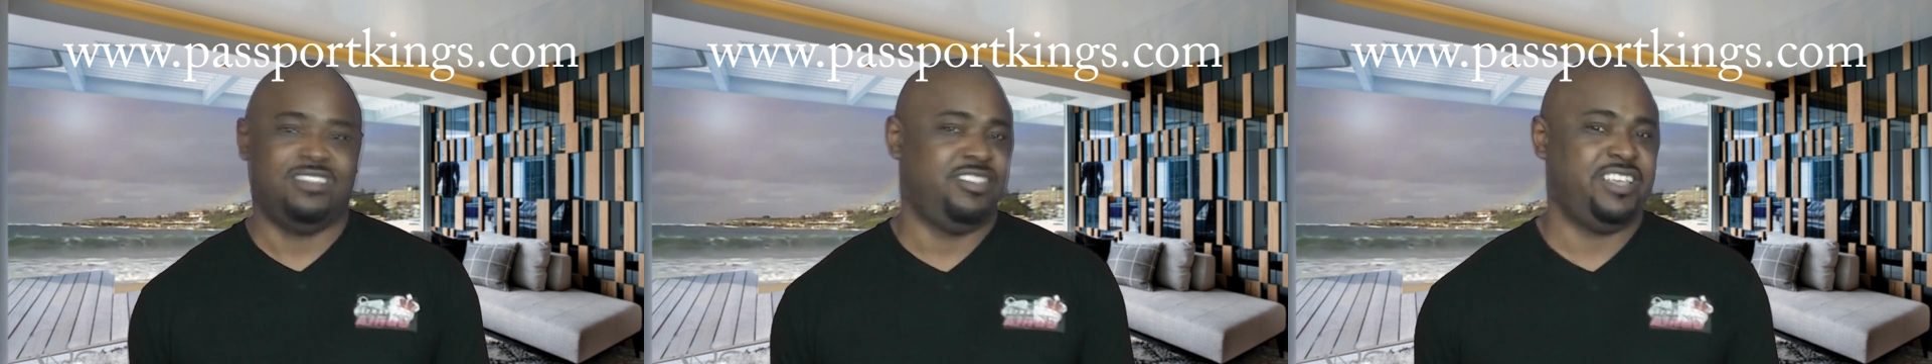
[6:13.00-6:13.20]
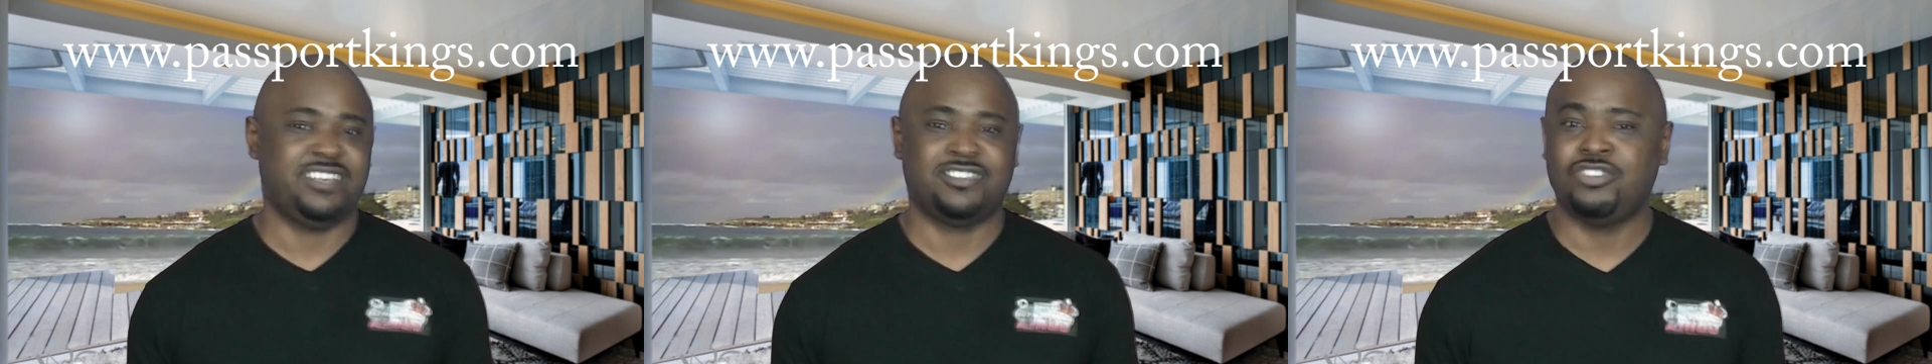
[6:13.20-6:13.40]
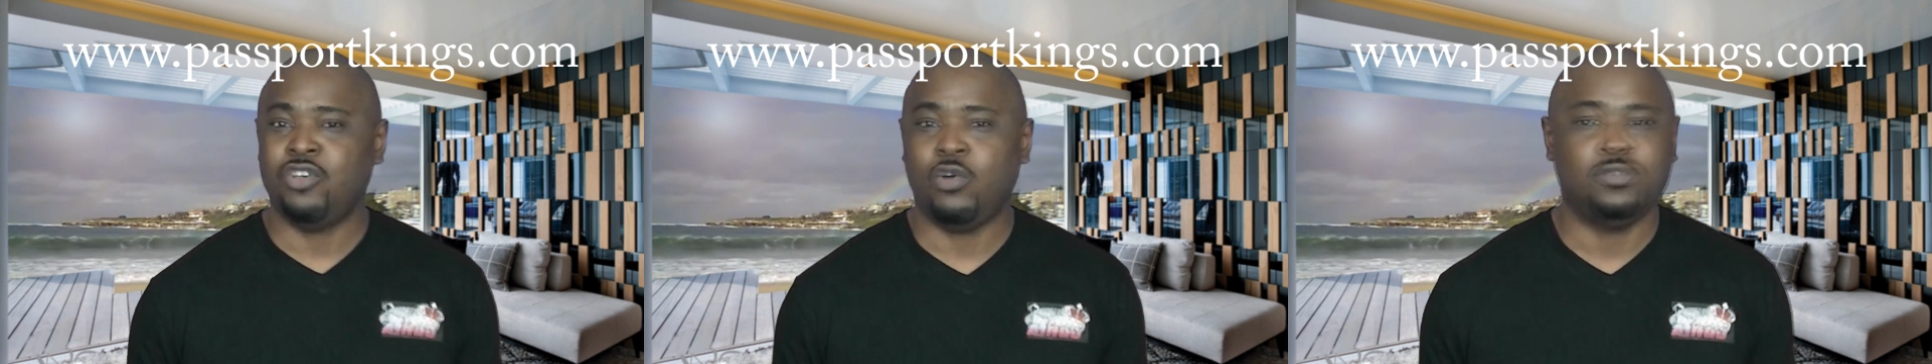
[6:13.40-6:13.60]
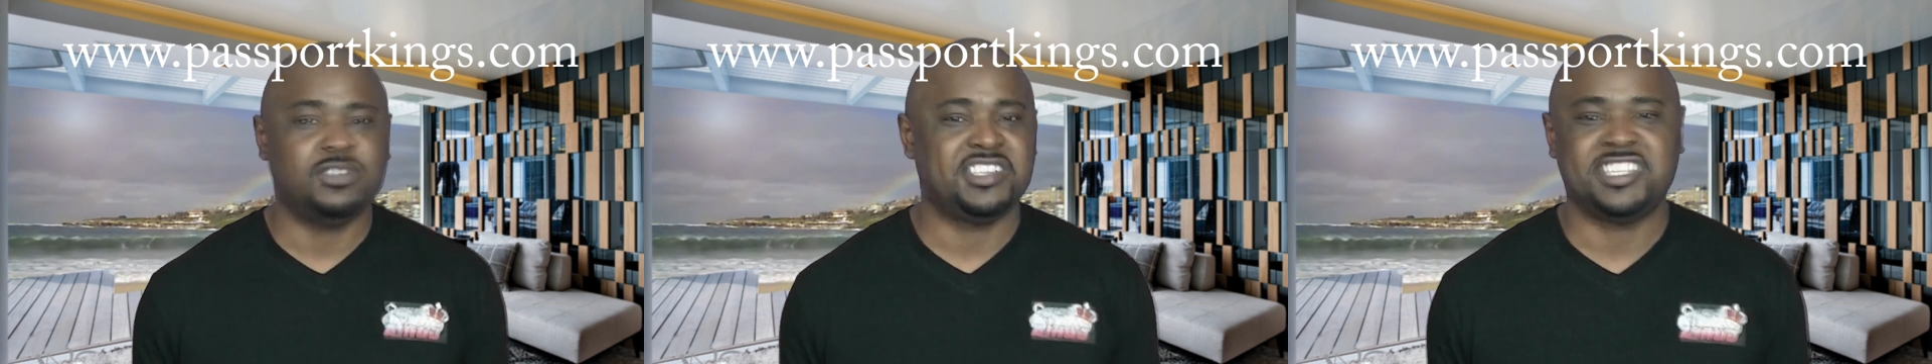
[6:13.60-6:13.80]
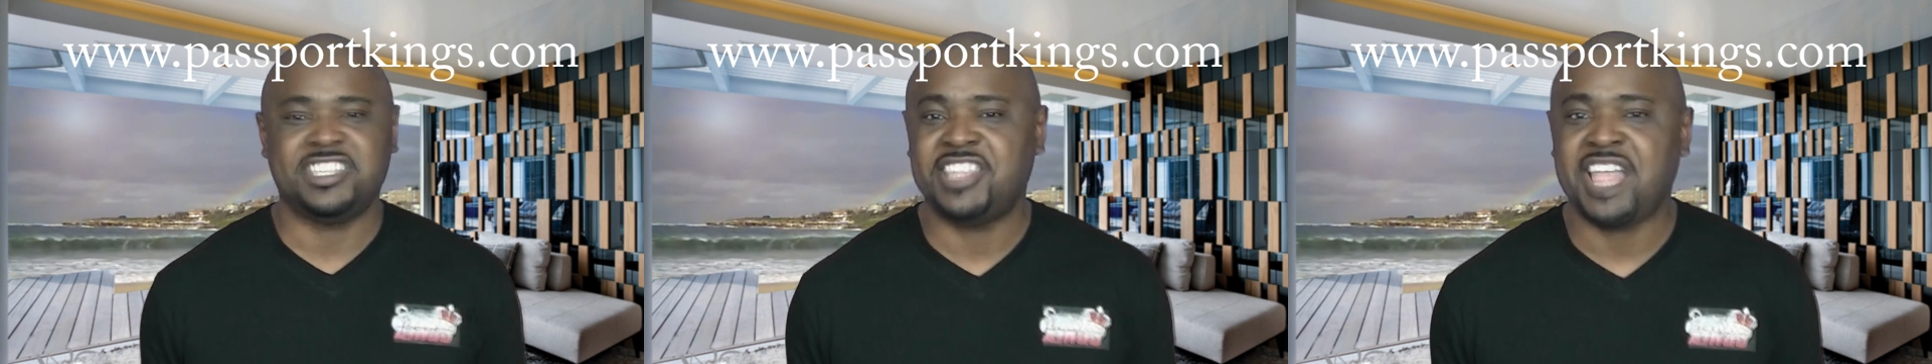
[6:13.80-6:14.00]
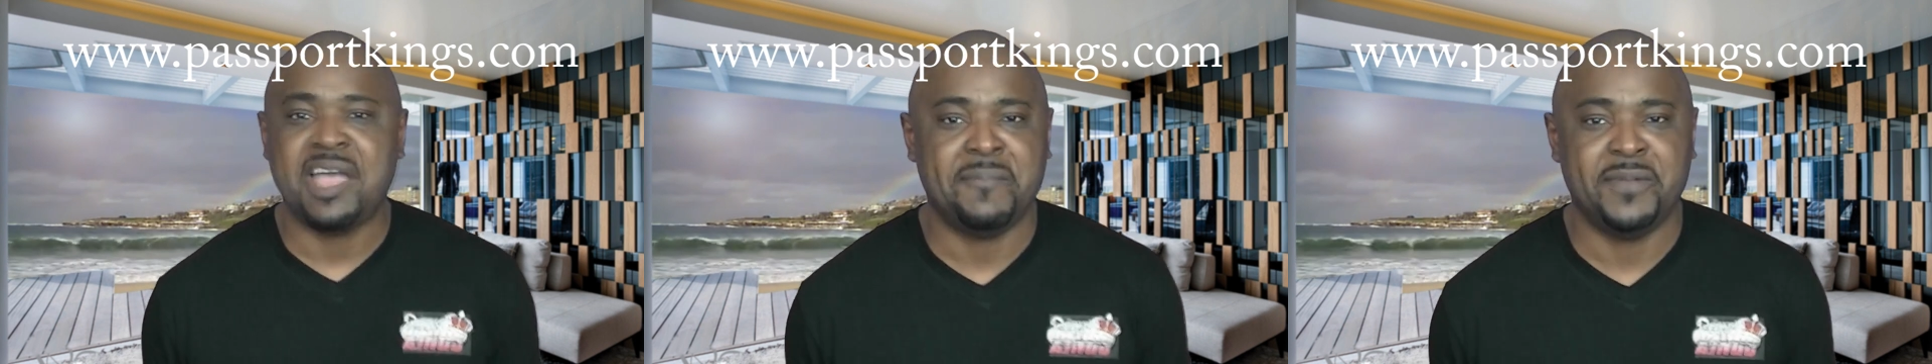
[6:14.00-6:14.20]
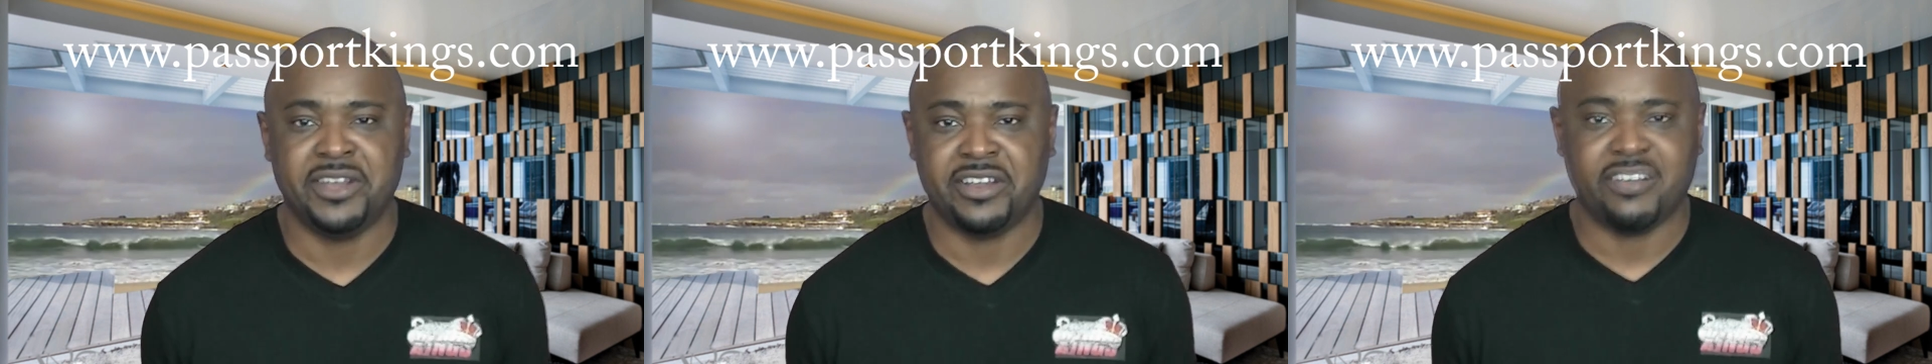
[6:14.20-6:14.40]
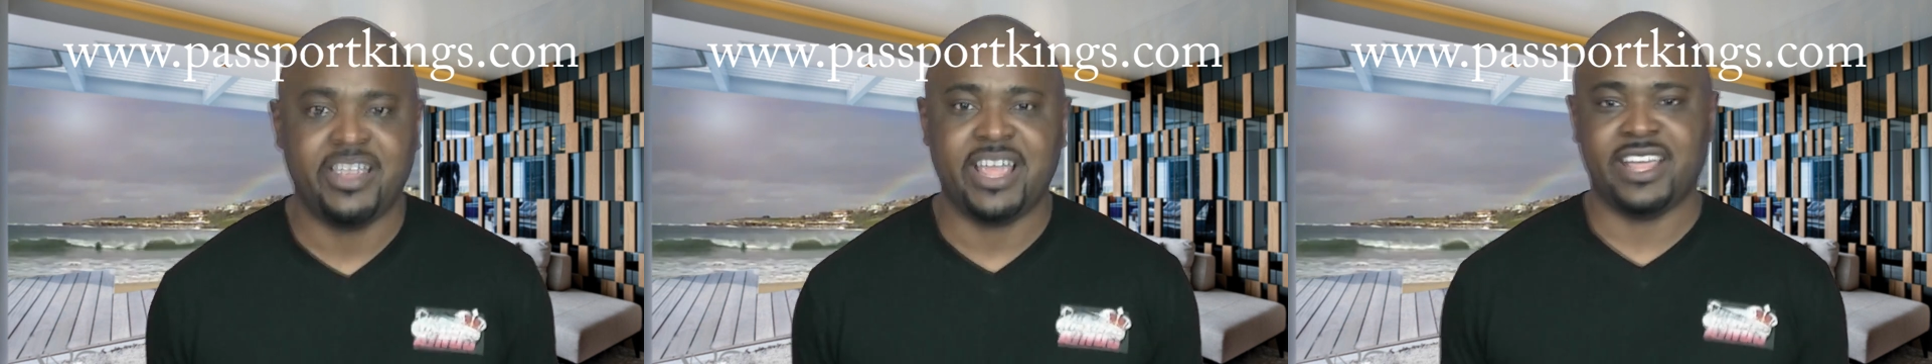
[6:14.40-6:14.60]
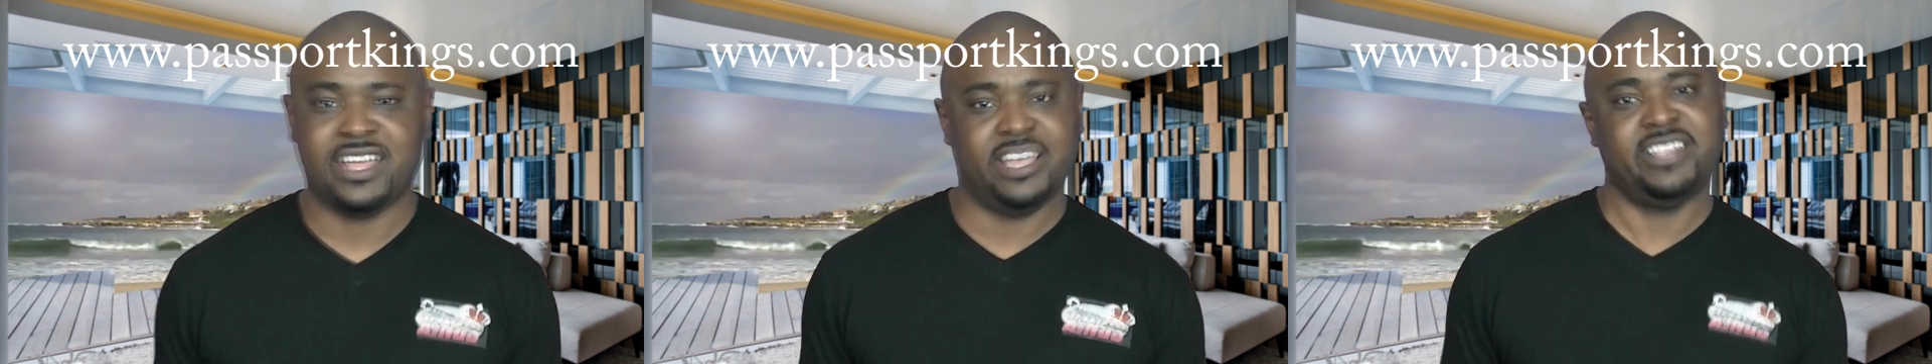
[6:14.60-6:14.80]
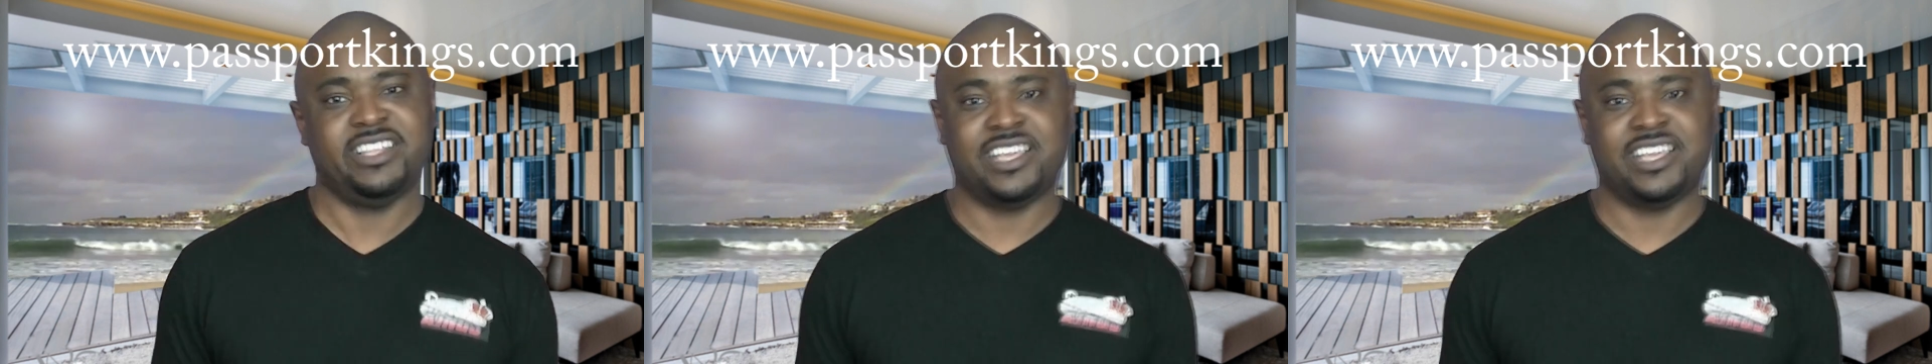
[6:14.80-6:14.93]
There's no stopping a crackhead